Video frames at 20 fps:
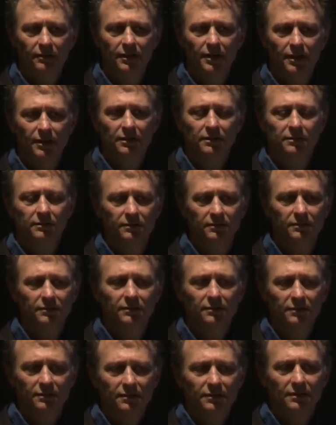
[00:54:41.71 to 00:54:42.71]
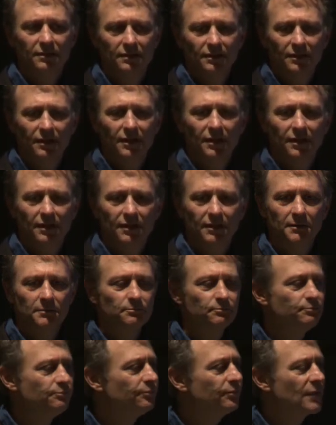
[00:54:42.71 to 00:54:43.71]
Yeah, yeah.
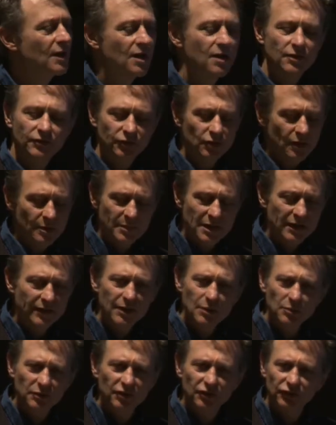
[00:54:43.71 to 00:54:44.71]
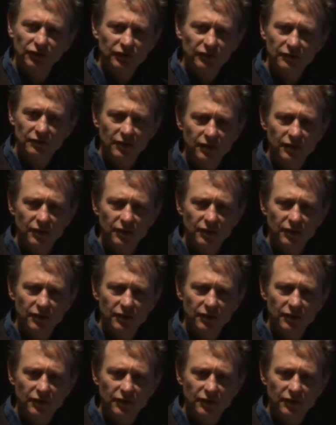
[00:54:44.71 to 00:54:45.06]
So, I mean, I think it was just,